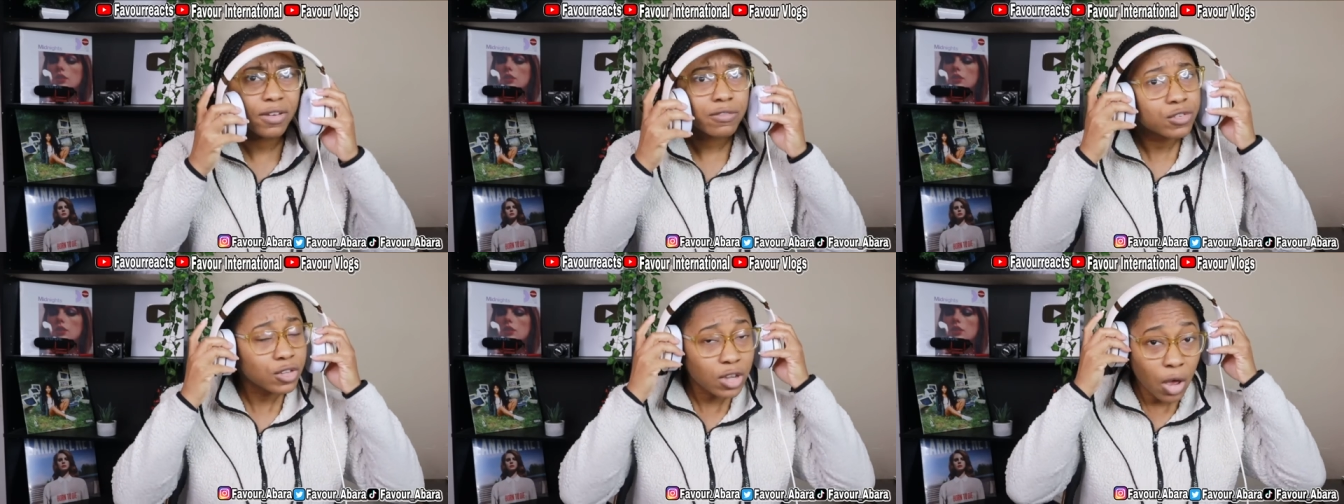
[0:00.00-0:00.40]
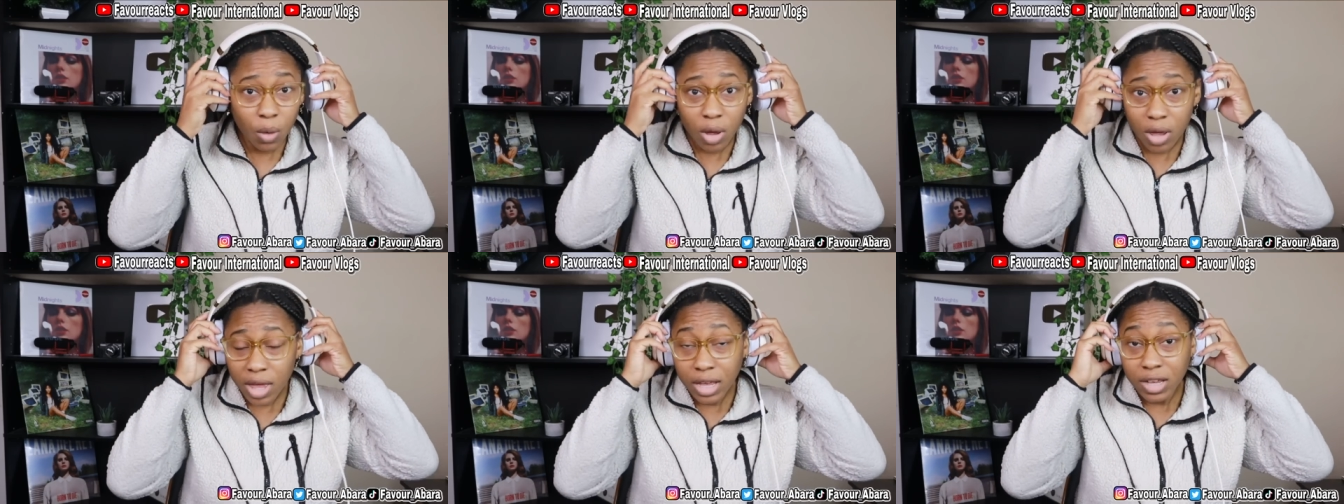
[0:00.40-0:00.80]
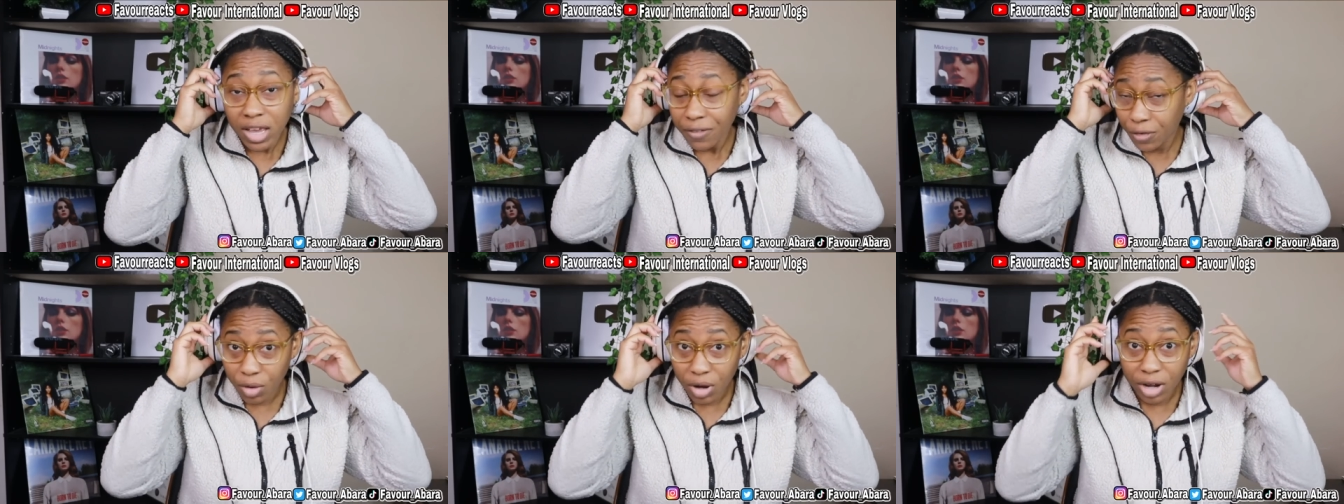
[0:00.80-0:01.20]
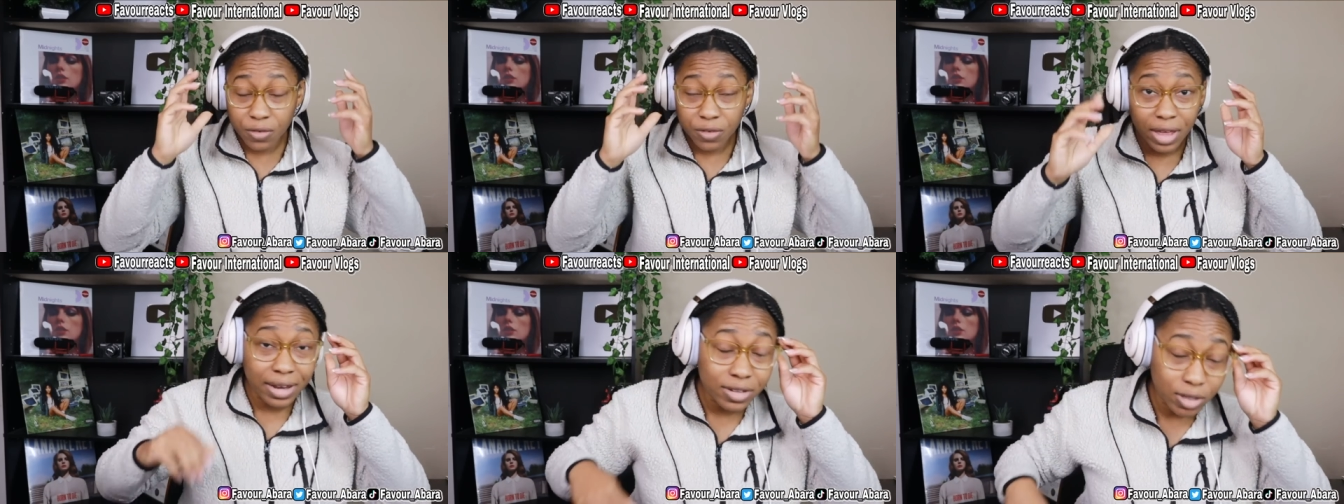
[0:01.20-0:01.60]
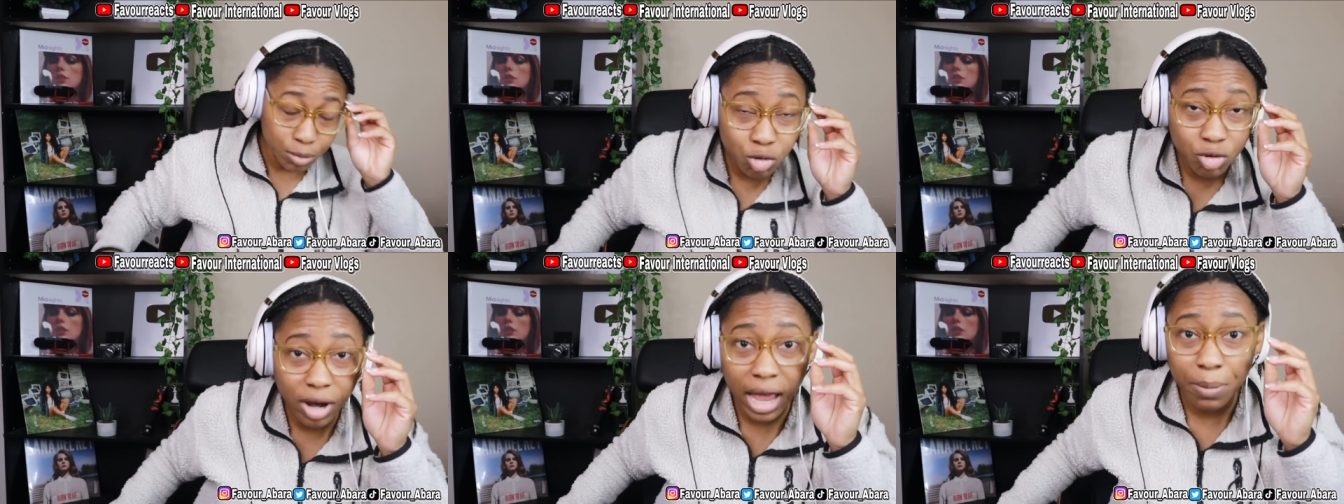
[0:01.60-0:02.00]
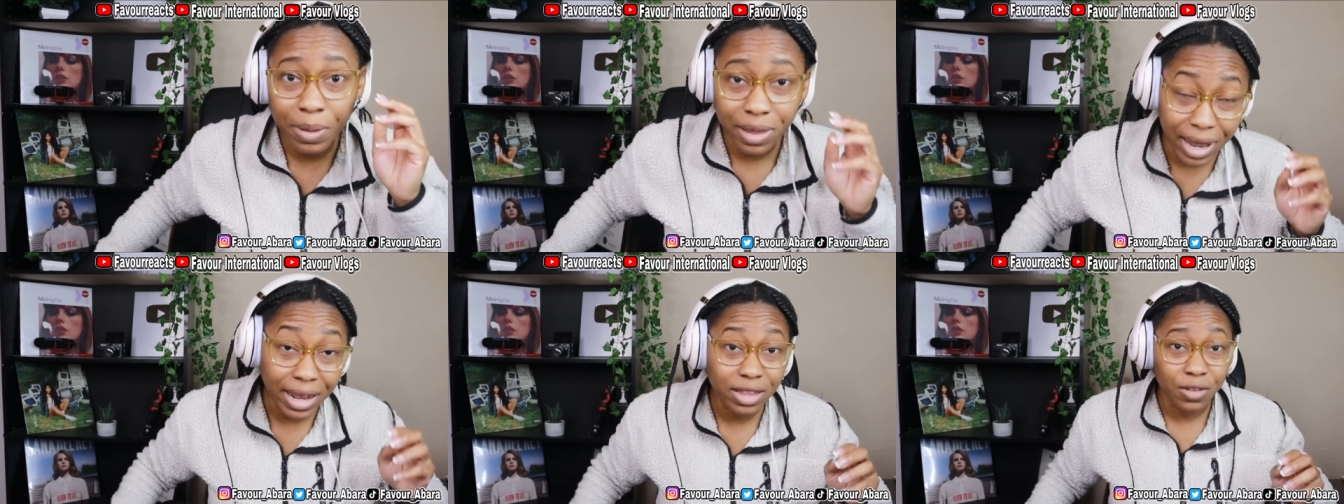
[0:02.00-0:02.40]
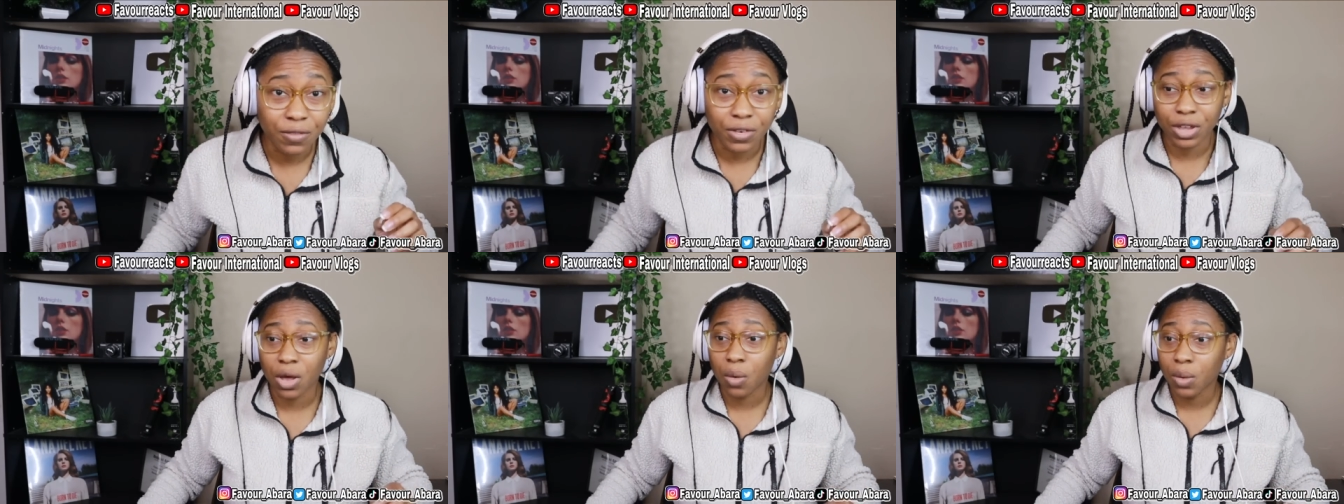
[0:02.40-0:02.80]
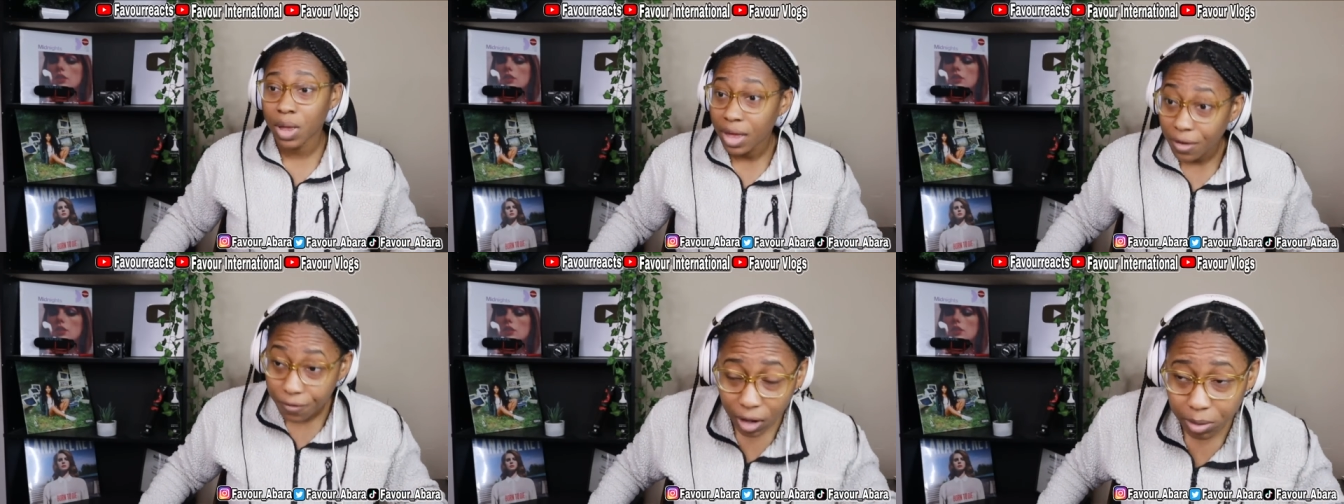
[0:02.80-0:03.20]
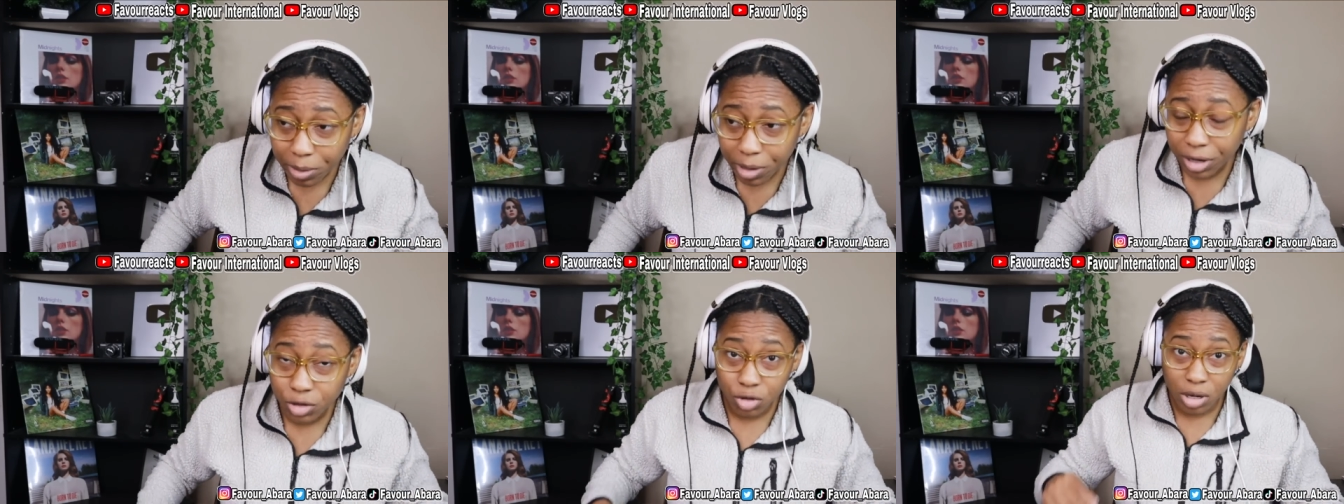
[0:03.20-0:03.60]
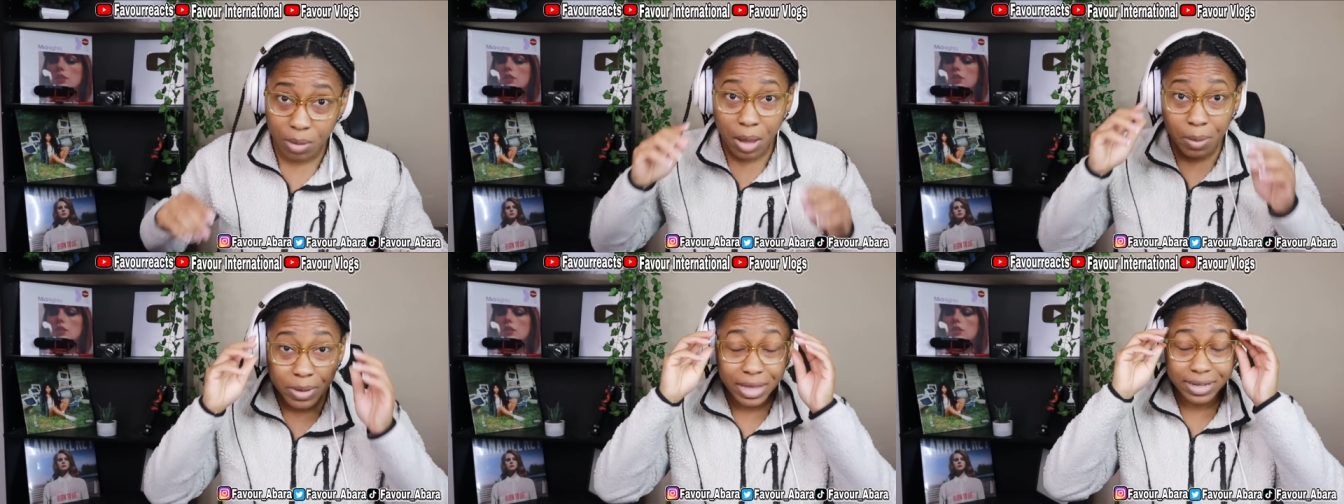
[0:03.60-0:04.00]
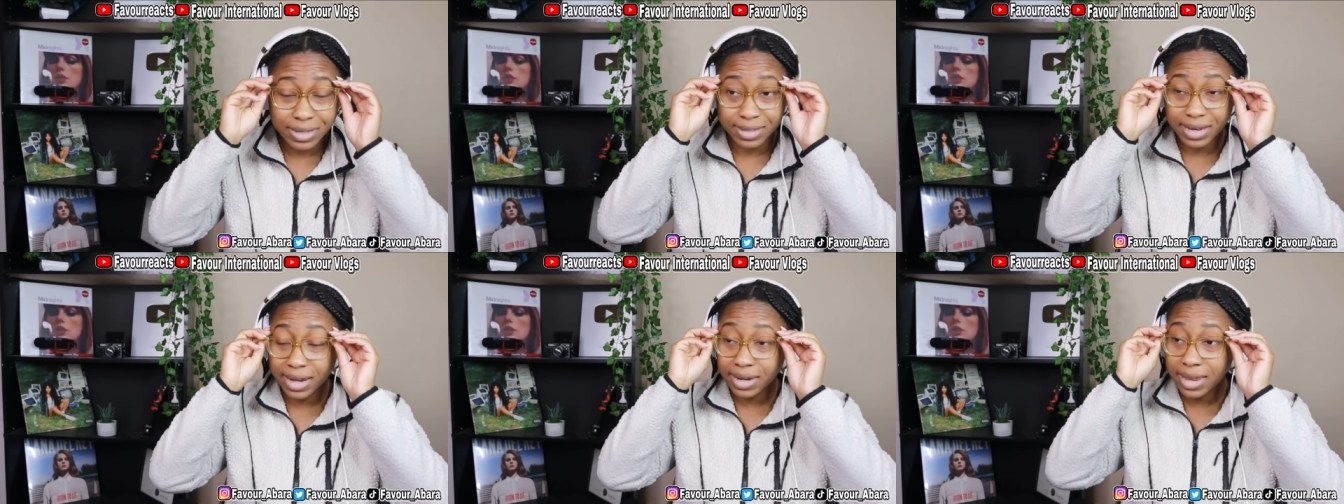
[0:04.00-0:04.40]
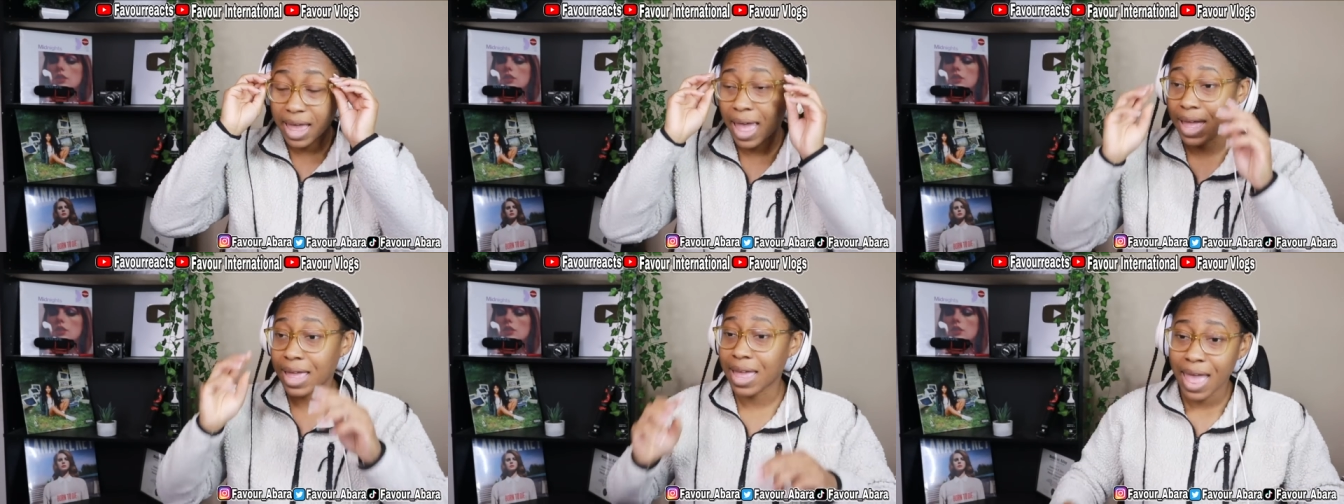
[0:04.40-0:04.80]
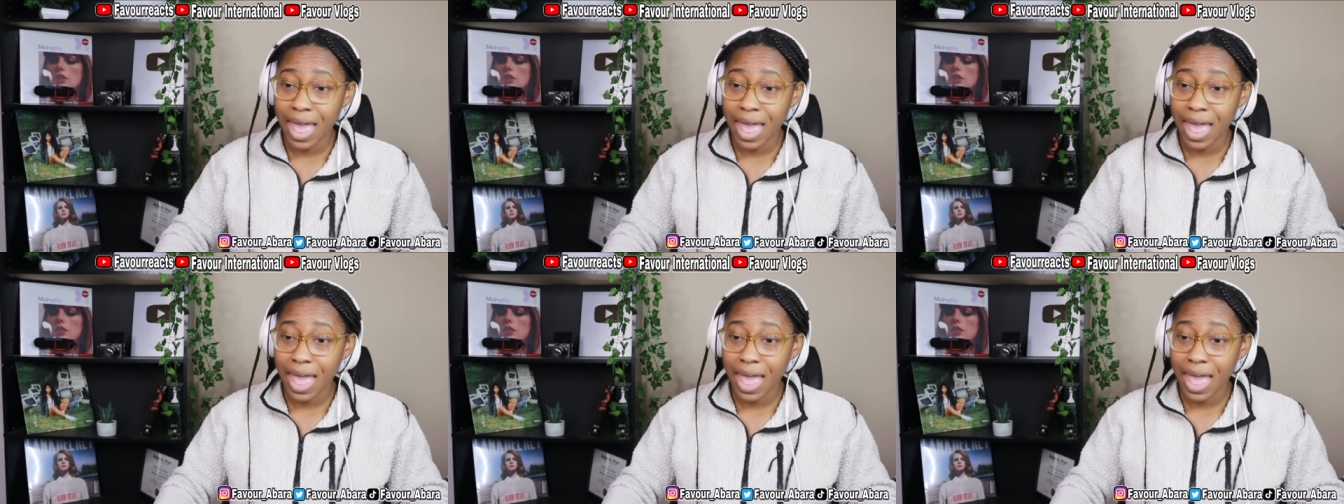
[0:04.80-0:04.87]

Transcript: So if you're ready for that, subscribe, like the video, follow me on Instagram, help me get to 10K,